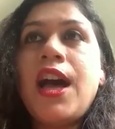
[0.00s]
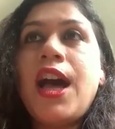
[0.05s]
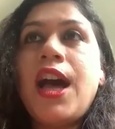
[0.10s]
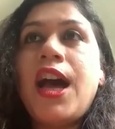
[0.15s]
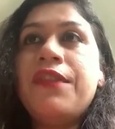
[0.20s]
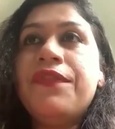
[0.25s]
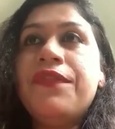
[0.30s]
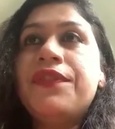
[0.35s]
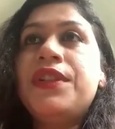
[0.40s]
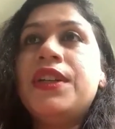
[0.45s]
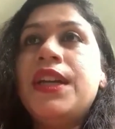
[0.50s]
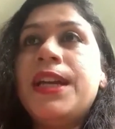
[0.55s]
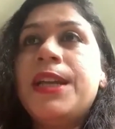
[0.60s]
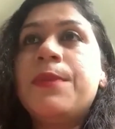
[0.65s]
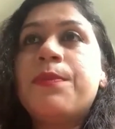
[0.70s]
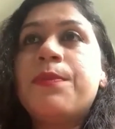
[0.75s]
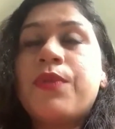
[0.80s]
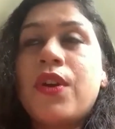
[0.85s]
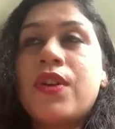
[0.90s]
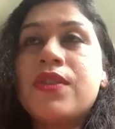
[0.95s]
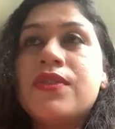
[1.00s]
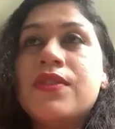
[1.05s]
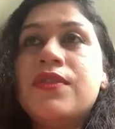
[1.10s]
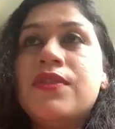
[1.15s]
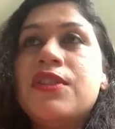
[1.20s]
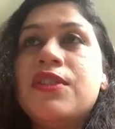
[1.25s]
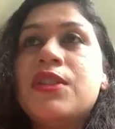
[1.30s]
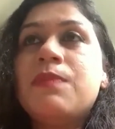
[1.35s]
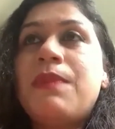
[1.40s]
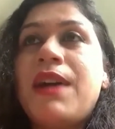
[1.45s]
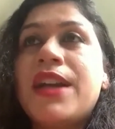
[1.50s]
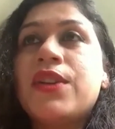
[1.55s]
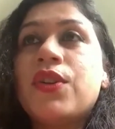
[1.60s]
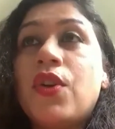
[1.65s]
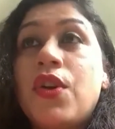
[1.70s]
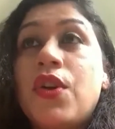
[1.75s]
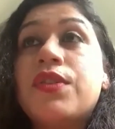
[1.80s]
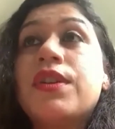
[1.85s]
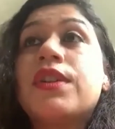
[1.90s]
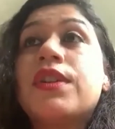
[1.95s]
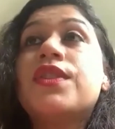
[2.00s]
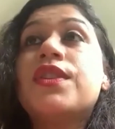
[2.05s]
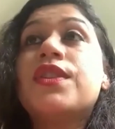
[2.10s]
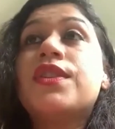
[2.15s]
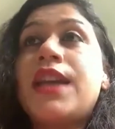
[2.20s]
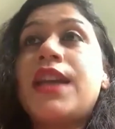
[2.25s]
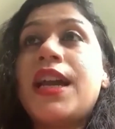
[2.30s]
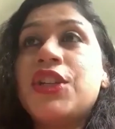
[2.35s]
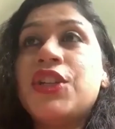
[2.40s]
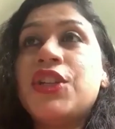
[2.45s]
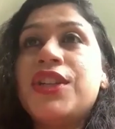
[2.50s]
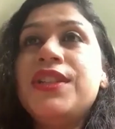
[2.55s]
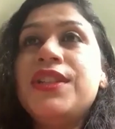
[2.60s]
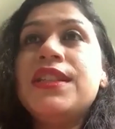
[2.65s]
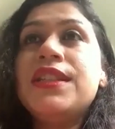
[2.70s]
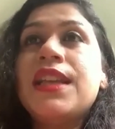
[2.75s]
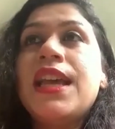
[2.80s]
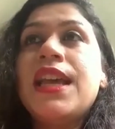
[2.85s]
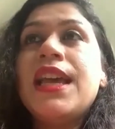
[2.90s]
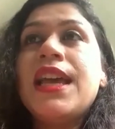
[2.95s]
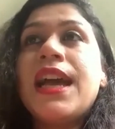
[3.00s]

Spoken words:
after it processes smart contract transactions